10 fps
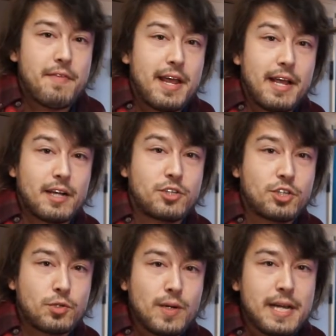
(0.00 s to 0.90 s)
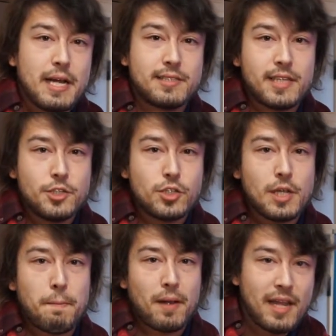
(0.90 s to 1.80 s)
they excrete
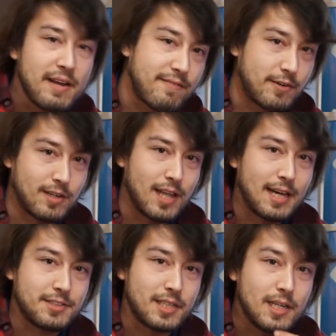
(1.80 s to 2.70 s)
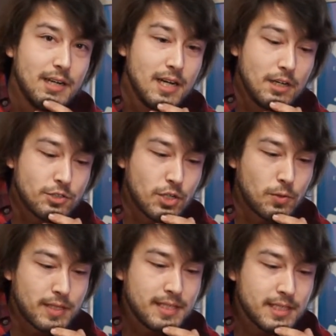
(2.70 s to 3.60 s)
essentially plant fertilizer. So
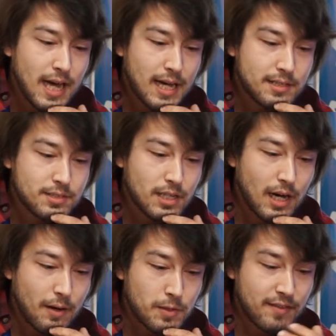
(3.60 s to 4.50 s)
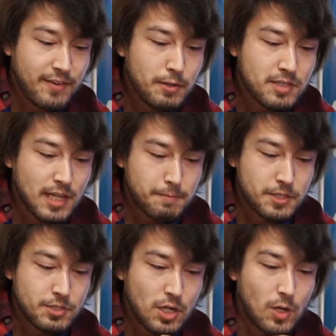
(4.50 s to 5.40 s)
these guys, with a few
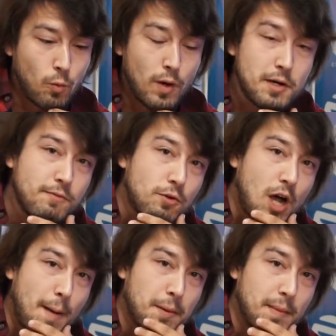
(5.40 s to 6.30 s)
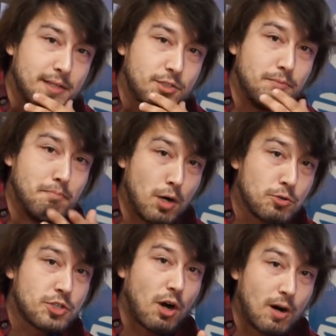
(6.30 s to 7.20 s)
exceptions, are a wonderful complement to
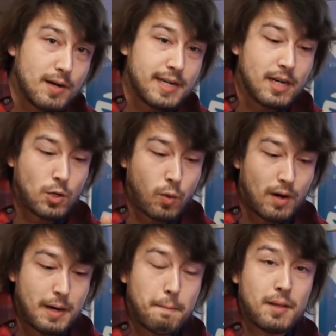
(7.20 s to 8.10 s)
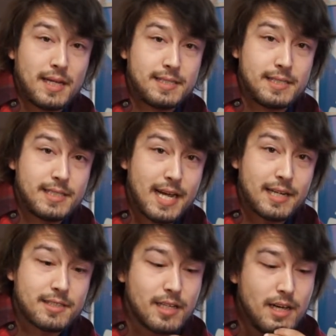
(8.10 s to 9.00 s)
most hardy aquarium planted
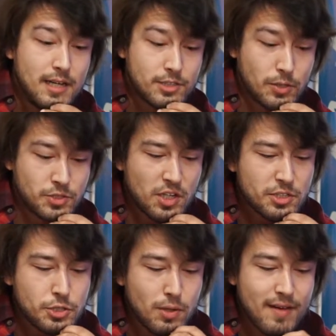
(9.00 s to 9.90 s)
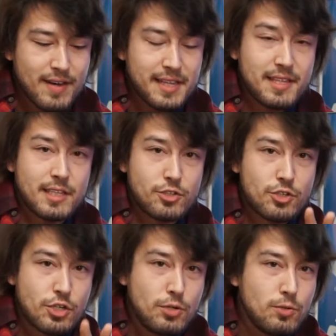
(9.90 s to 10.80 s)
tanks. So as long as you don't have anything that's
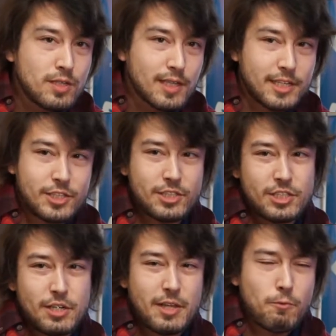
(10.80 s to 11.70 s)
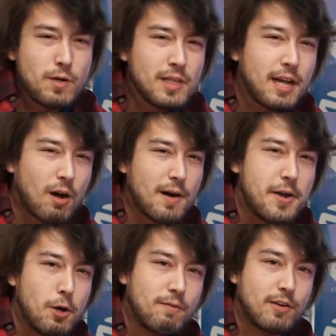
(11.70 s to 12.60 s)
too delicious, they really aren't
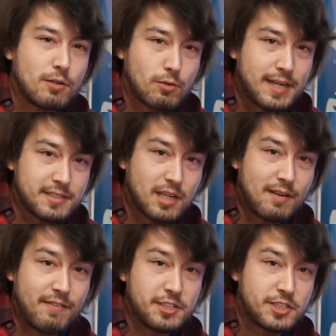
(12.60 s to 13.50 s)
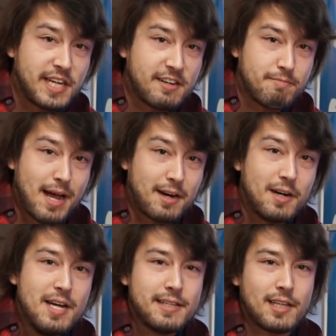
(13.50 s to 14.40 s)
known for grazing on vegetative matter.
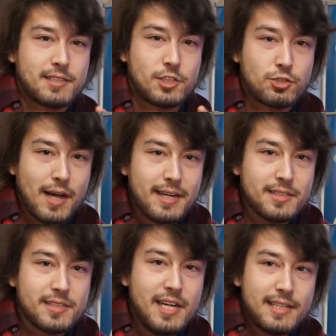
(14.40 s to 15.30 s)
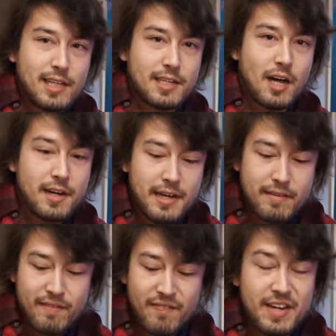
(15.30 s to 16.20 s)
They like detritus, they like
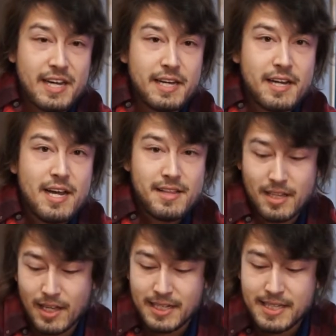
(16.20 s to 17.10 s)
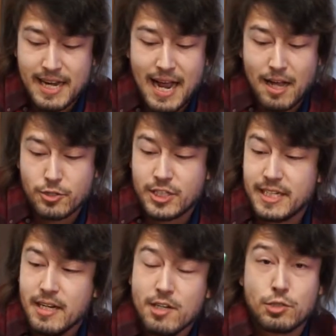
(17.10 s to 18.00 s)
uneaten feed, they like dead
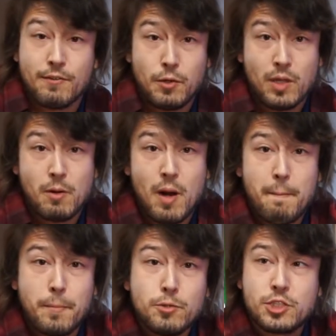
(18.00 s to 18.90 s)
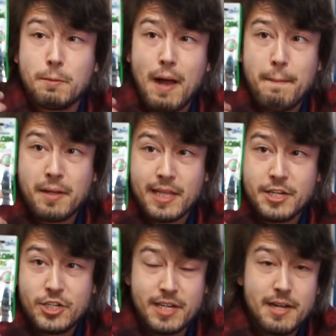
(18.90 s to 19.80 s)
algae. So if you really want to boost their
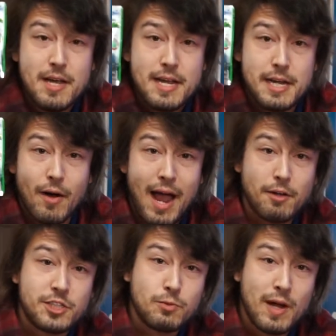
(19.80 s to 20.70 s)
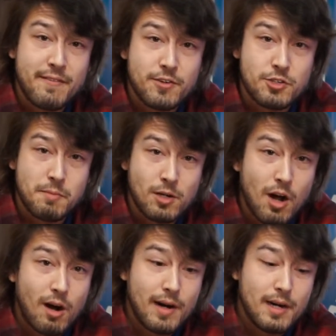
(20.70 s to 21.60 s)
population, algae wafers from
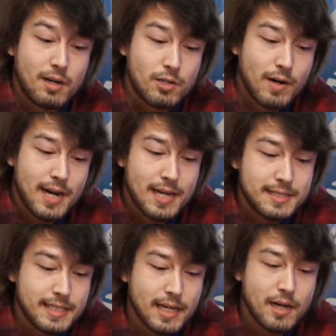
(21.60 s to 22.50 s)
Macari are a great idea.